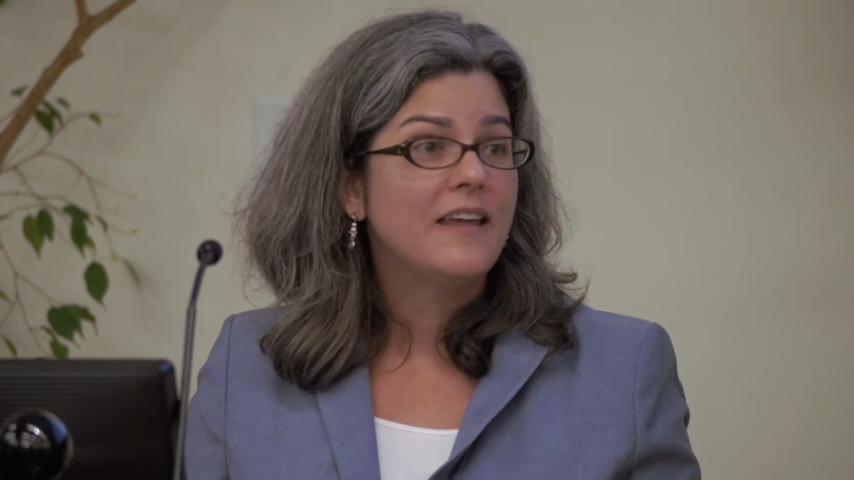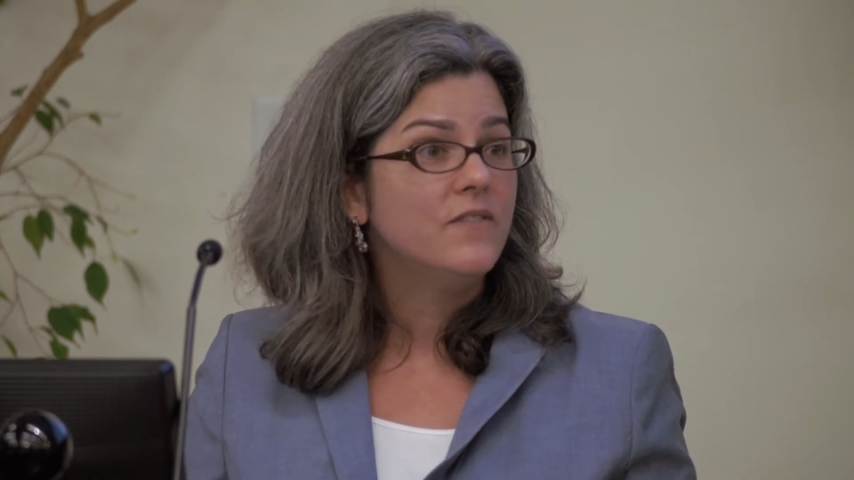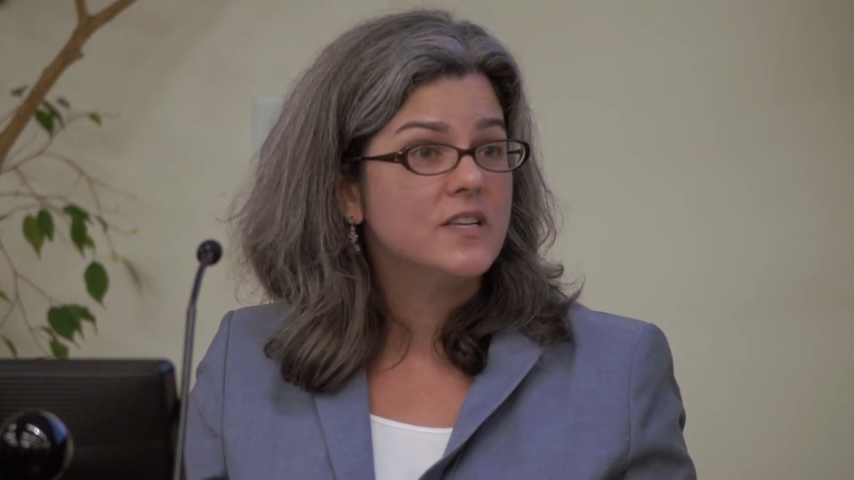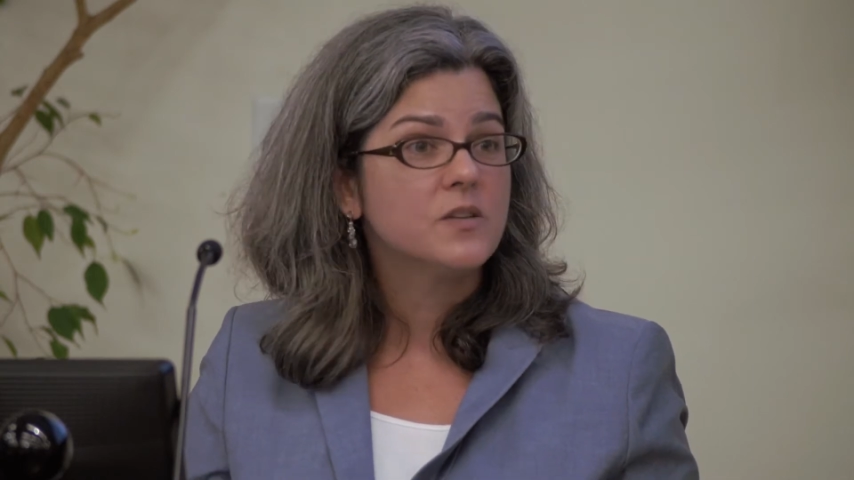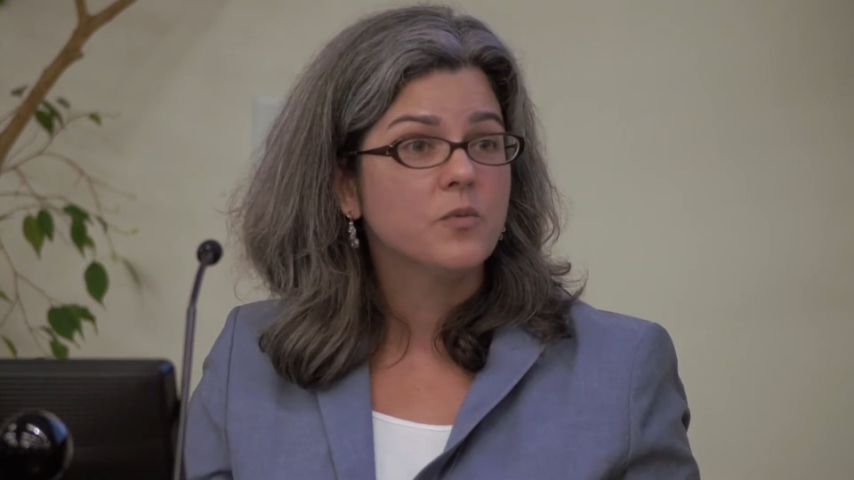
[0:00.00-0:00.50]
and
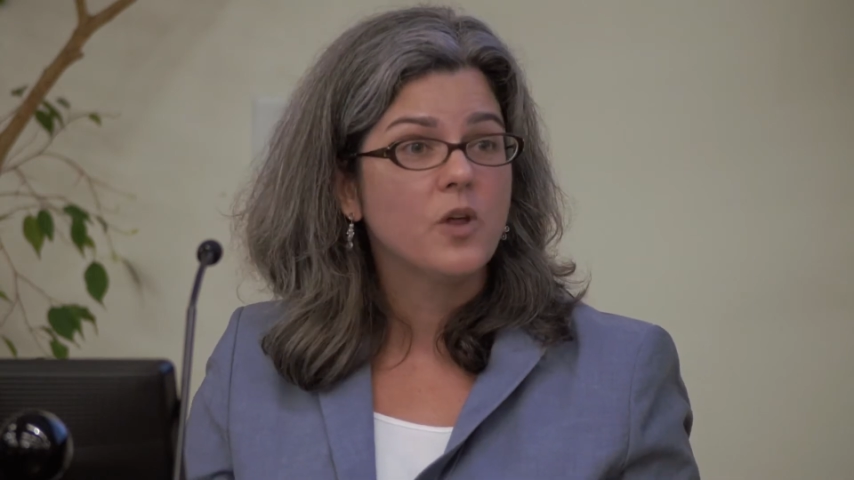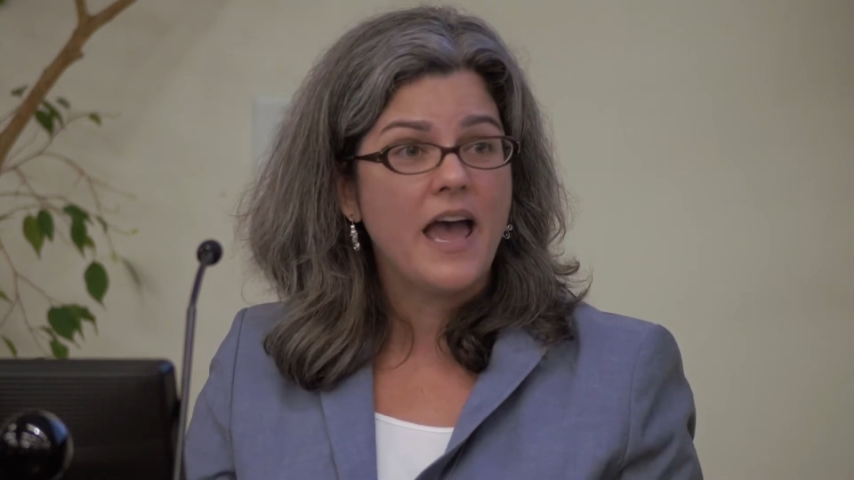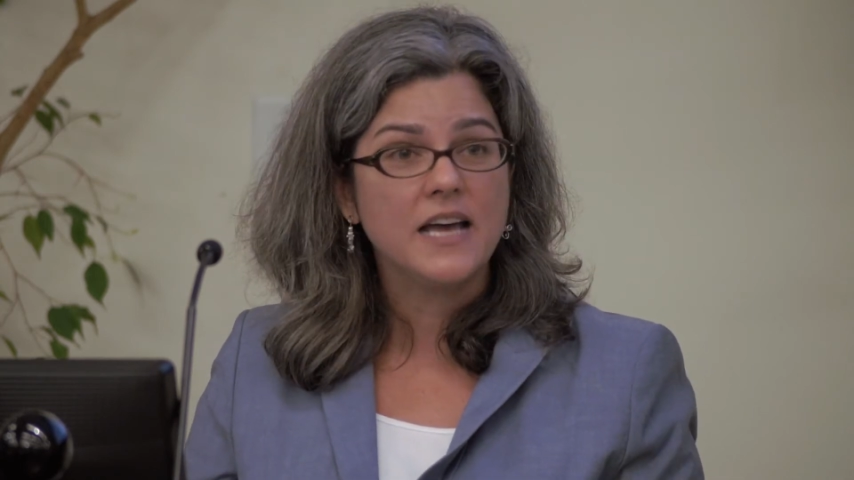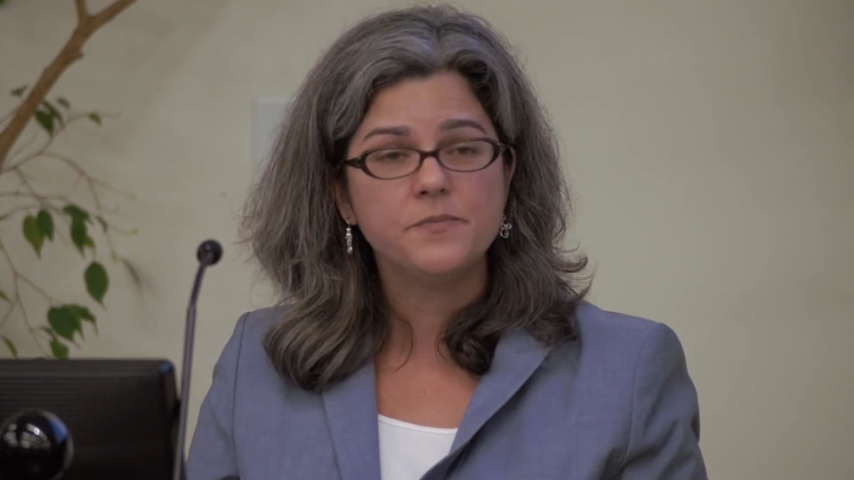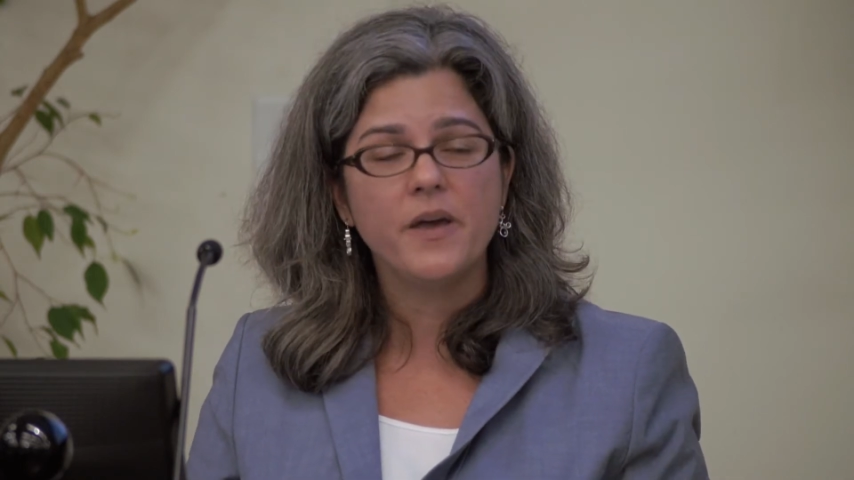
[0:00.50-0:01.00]
visible
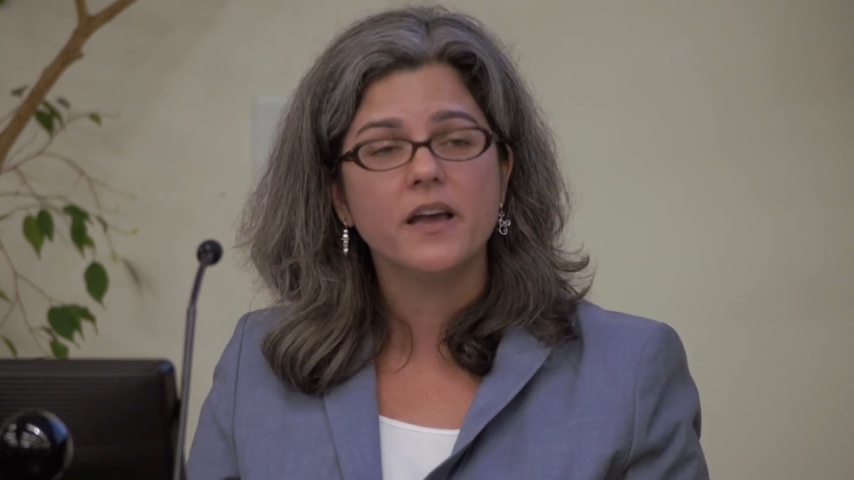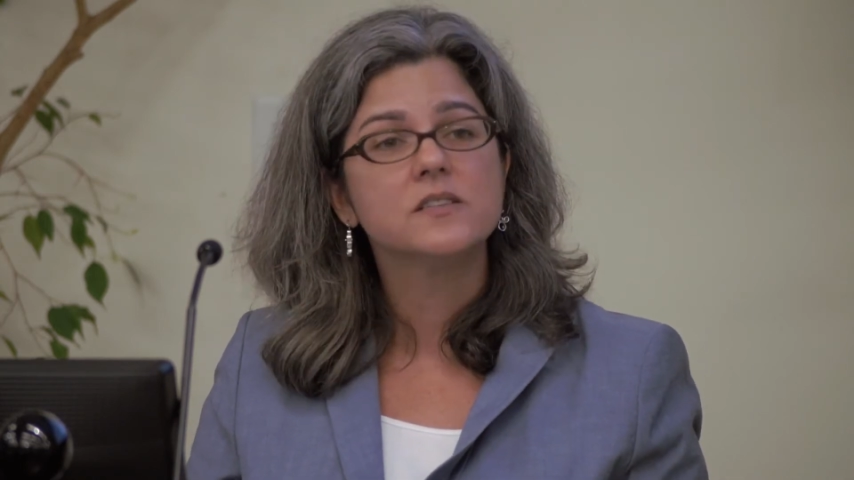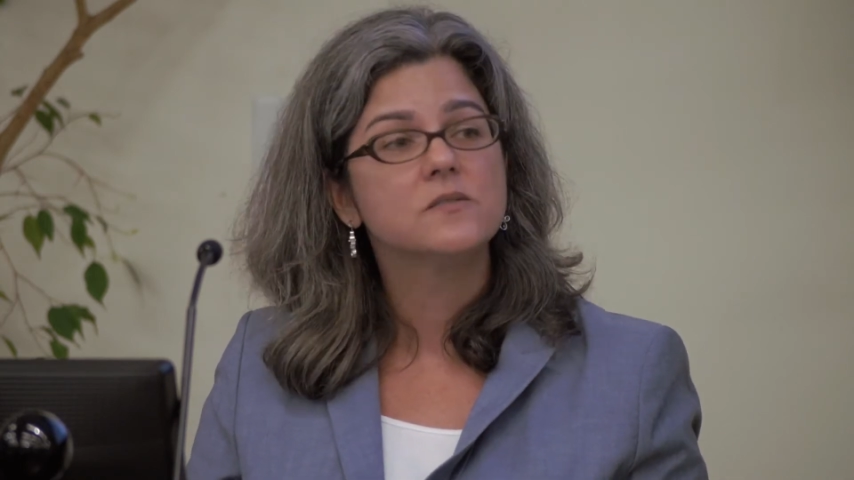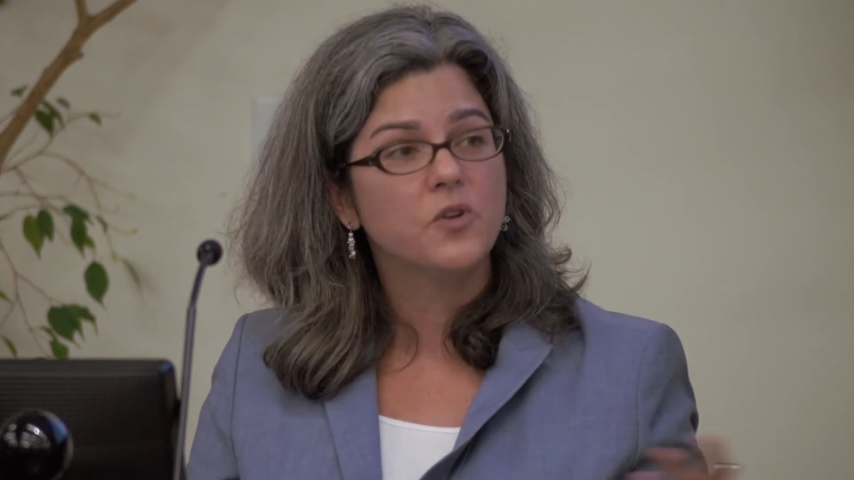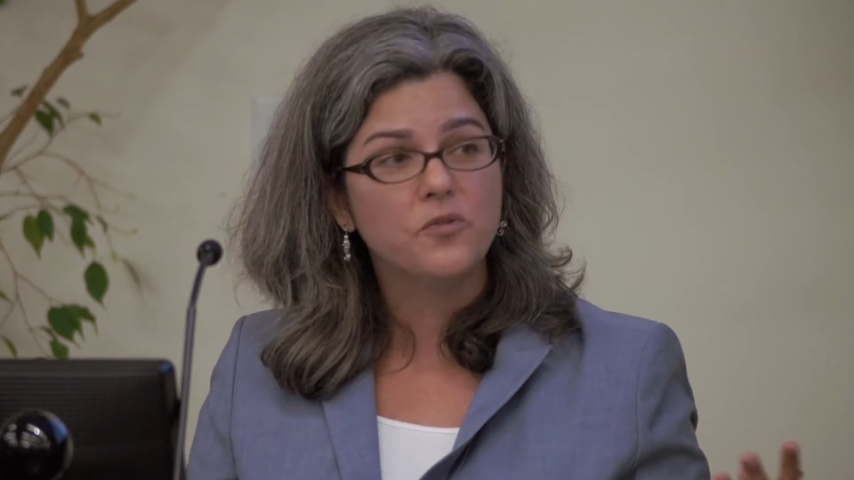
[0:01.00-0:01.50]

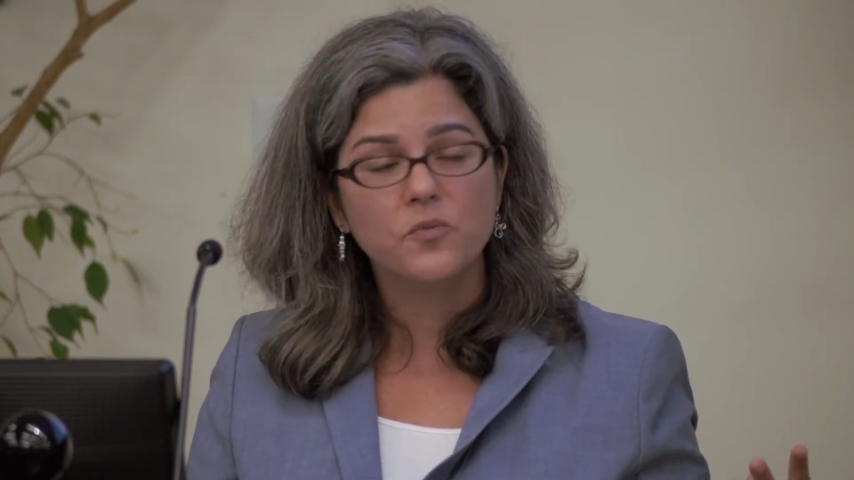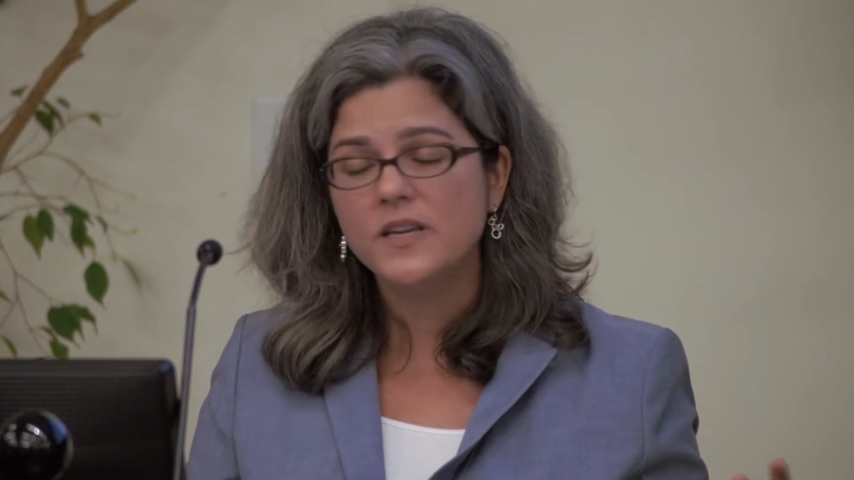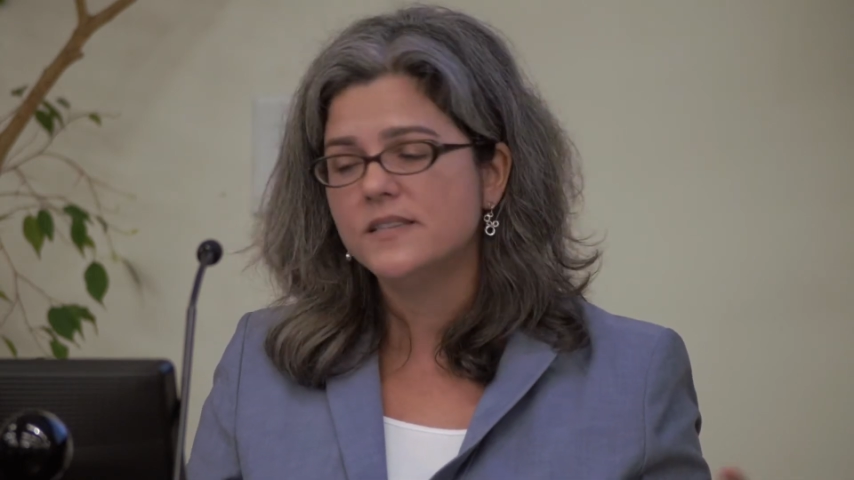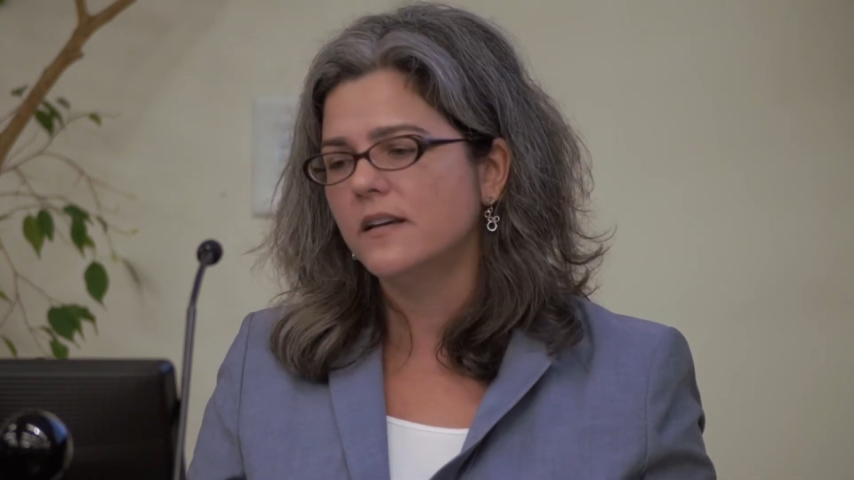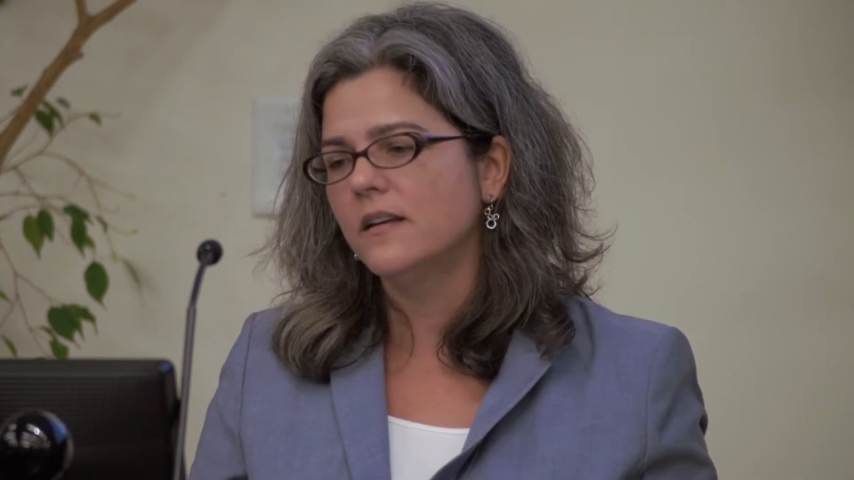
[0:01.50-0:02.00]
aspects, with
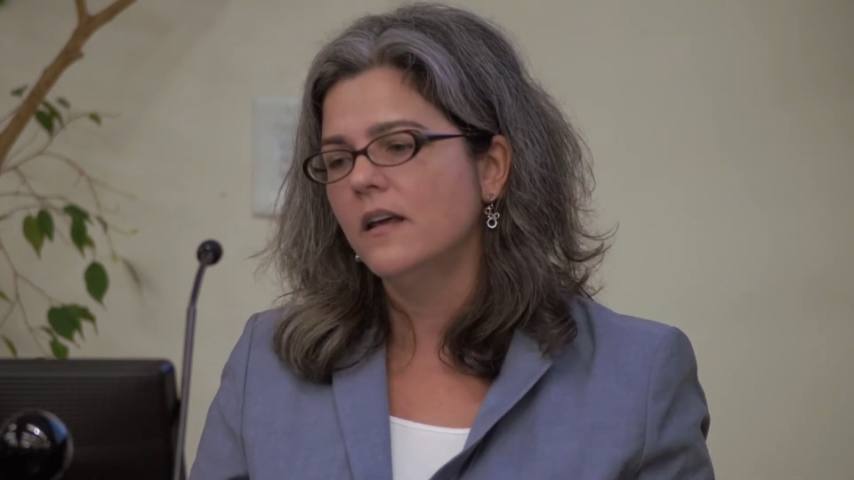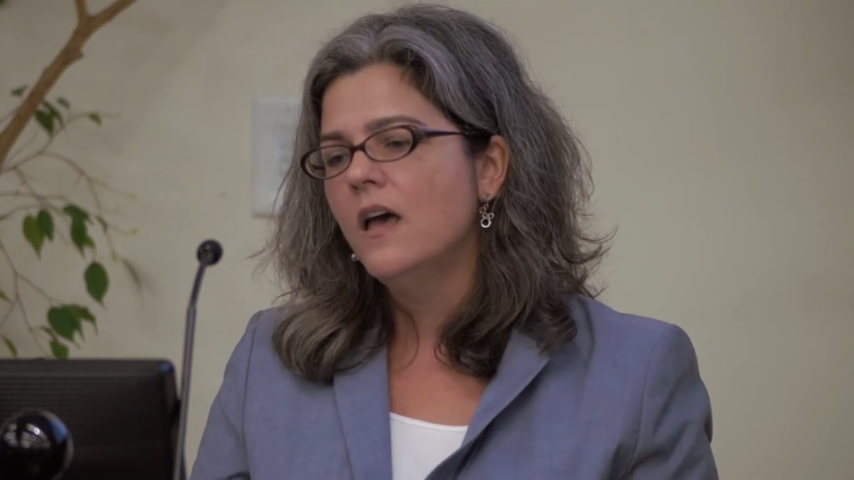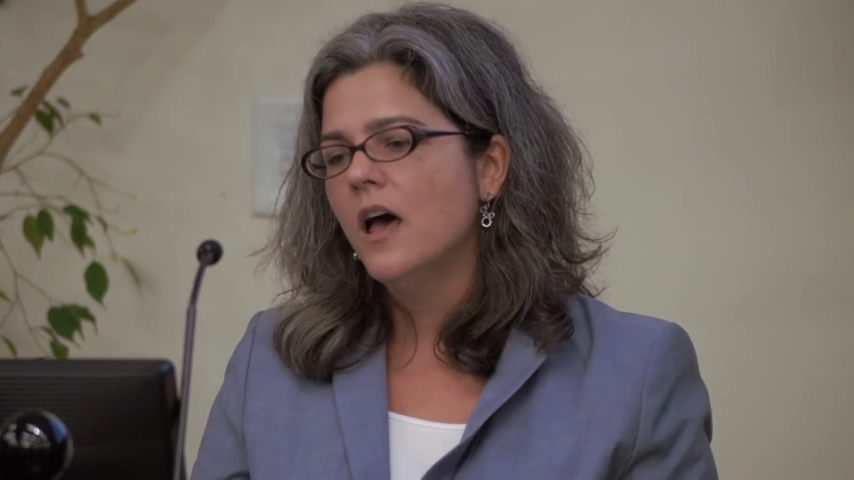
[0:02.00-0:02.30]
reason,